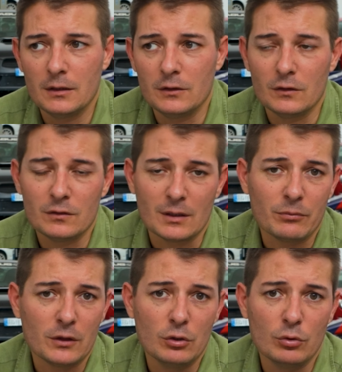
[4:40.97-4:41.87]
This is
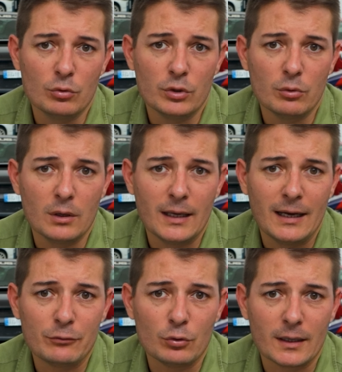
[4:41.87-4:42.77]
something you will
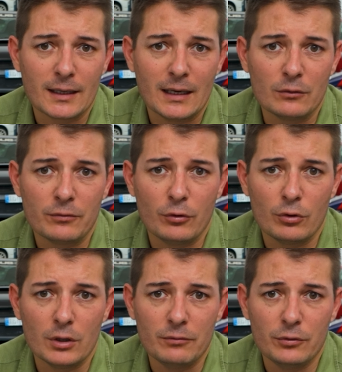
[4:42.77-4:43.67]
have to account
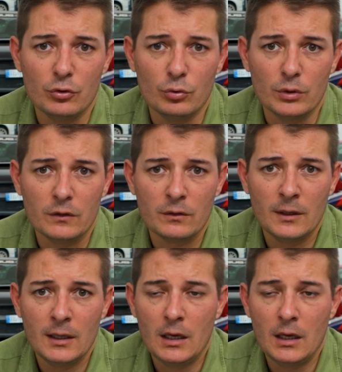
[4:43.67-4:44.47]
for if you do it.